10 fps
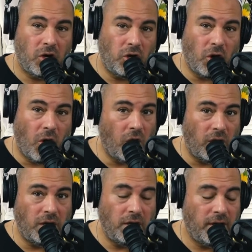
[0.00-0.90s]

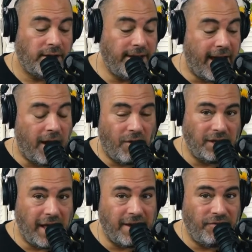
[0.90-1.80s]
Kol. Now, a
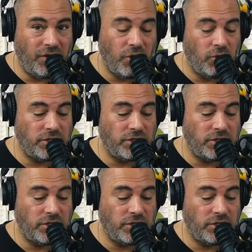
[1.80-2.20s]
lot of you,